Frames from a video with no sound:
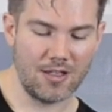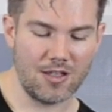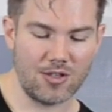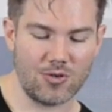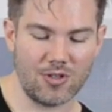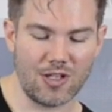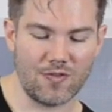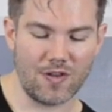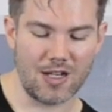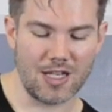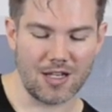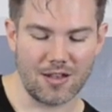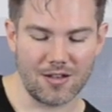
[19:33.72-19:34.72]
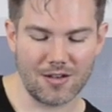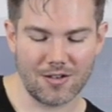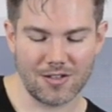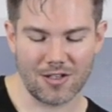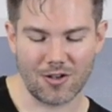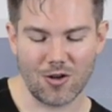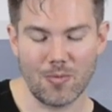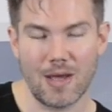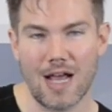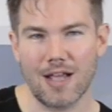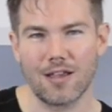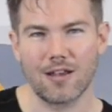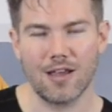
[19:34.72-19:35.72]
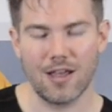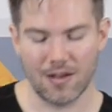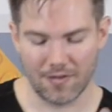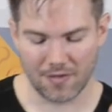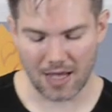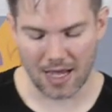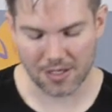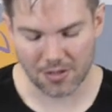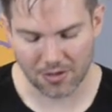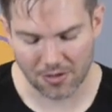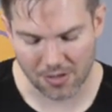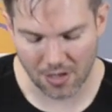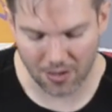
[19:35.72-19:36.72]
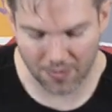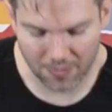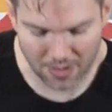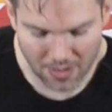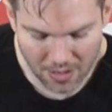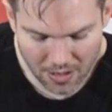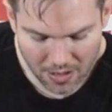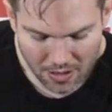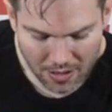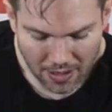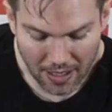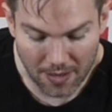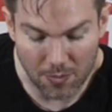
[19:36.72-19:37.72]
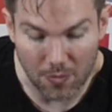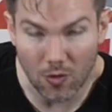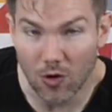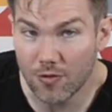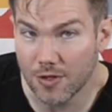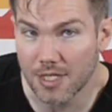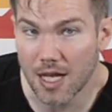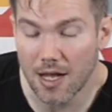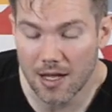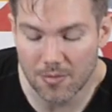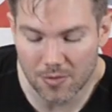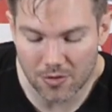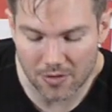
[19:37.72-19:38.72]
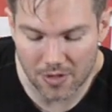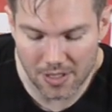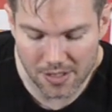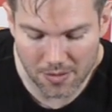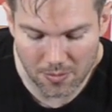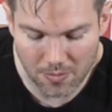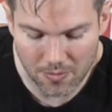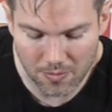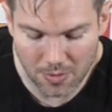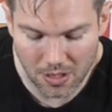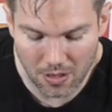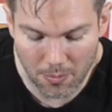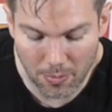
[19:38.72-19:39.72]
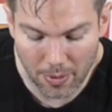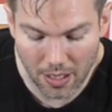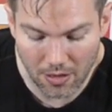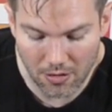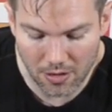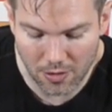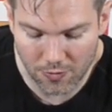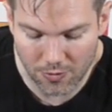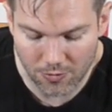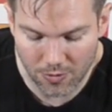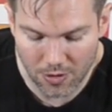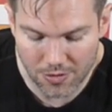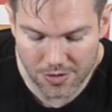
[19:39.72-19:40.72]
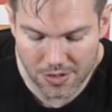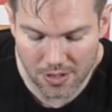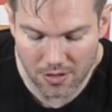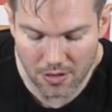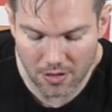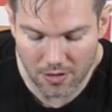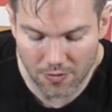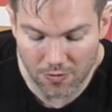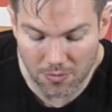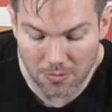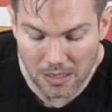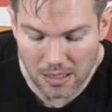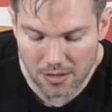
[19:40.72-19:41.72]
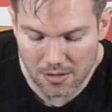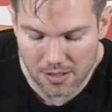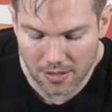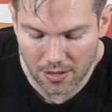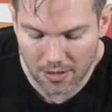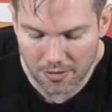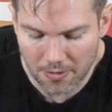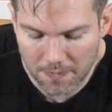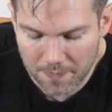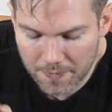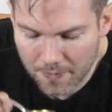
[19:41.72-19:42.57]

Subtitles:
It's really fun to go back and kind of ask yourself and over time do this and be comparing different roasts and different beans together.